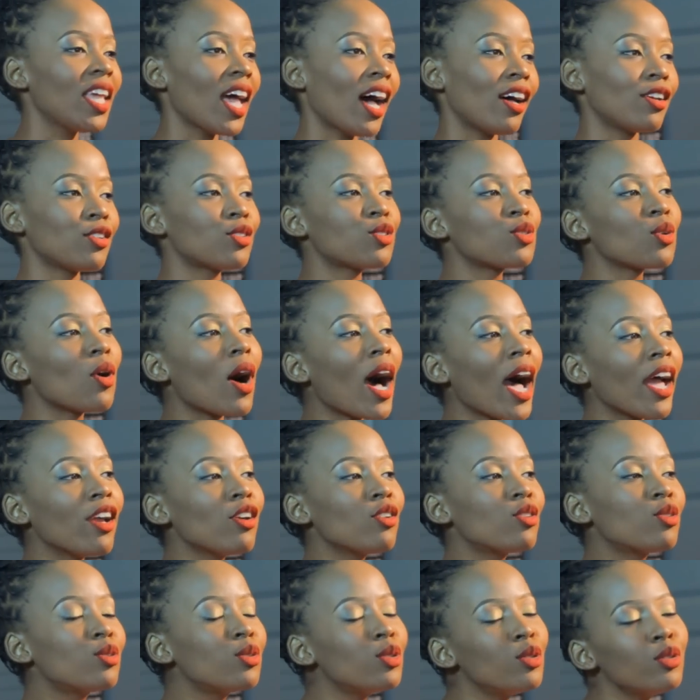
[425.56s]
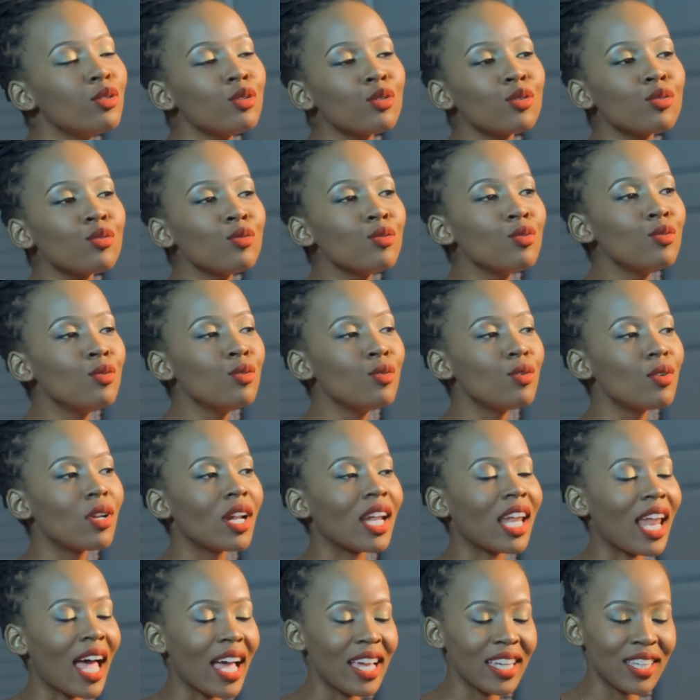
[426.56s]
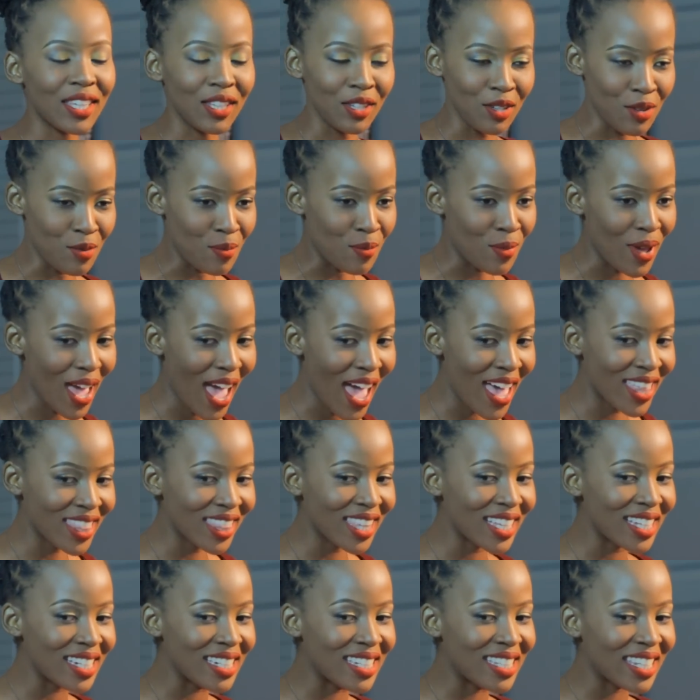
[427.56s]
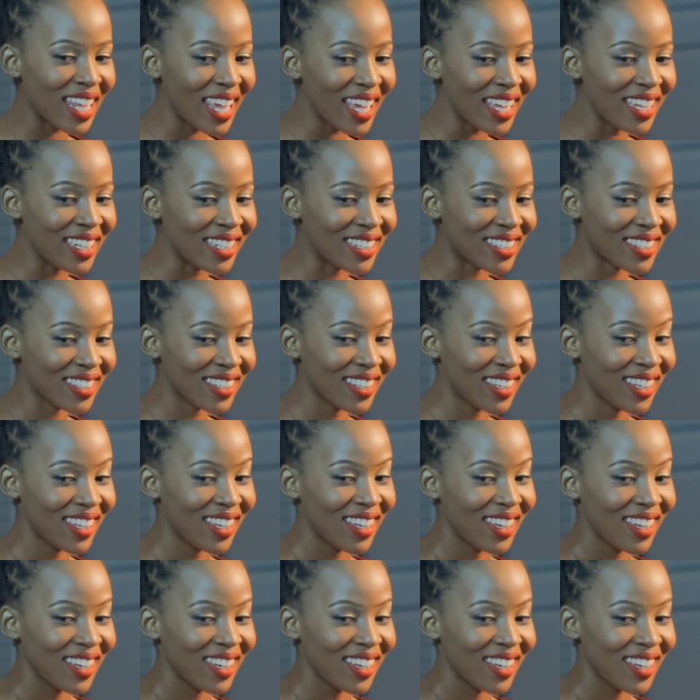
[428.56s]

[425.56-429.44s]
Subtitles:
Yeah, so I grew to like him. And the date